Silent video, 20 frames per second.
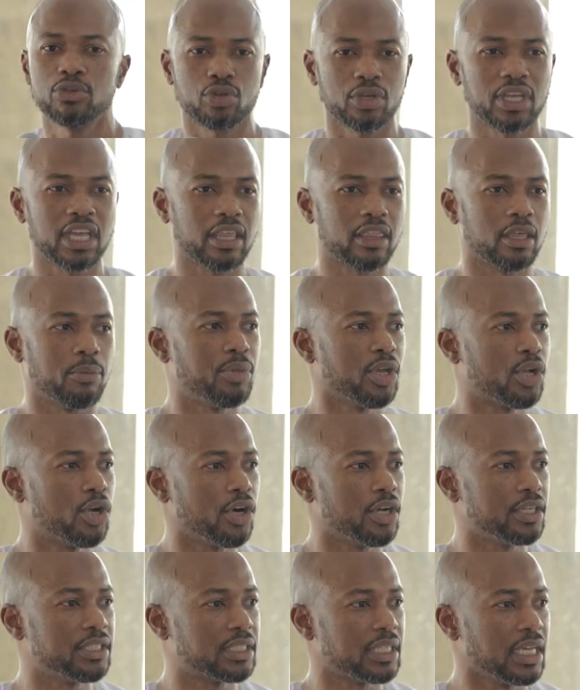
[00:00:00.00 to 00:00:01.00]
together
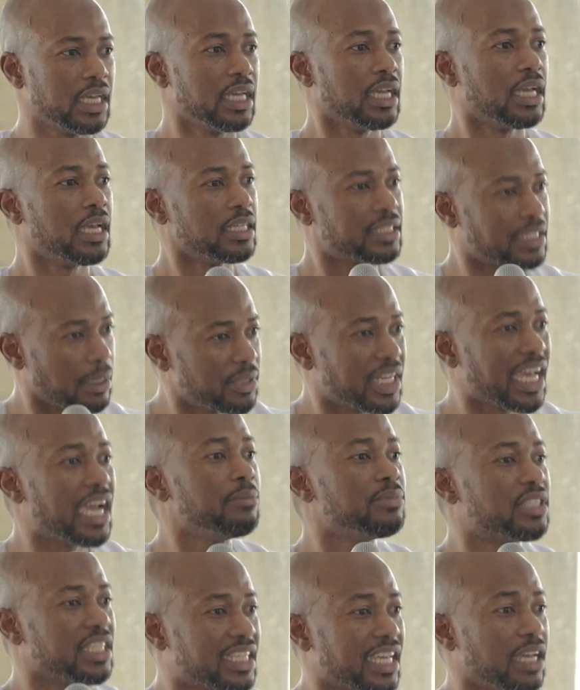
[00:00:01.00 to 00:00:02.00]
because
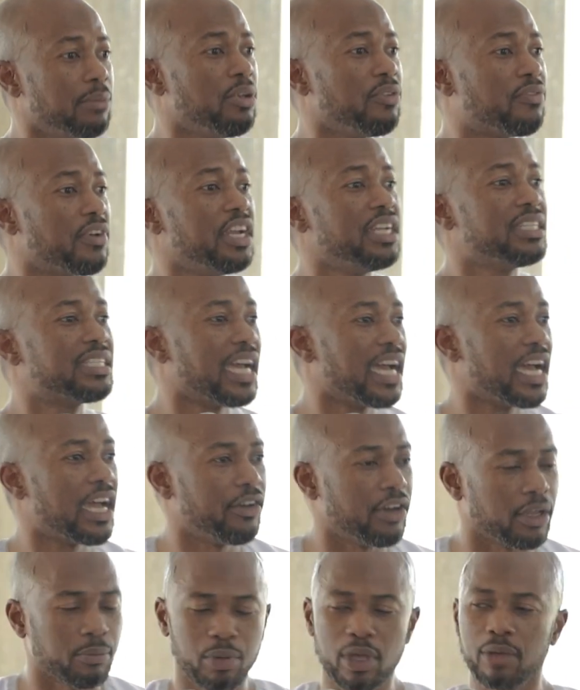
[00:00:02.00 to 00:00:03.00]
sometimes it can be very
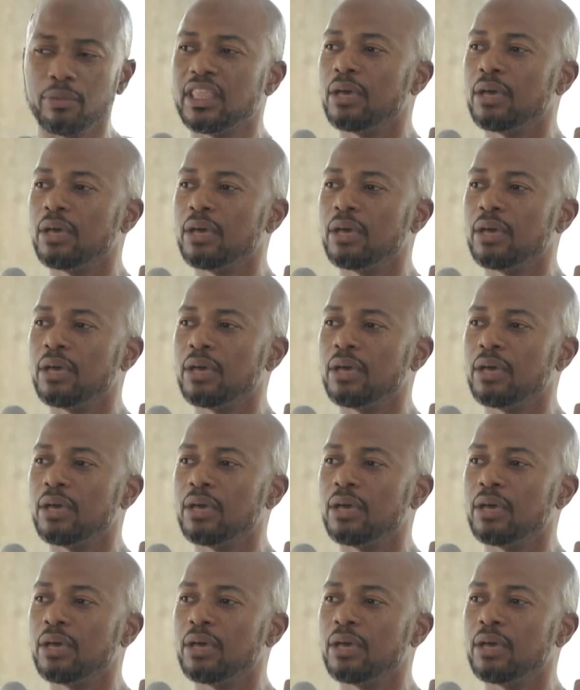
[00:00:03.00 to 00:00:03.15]
tiring.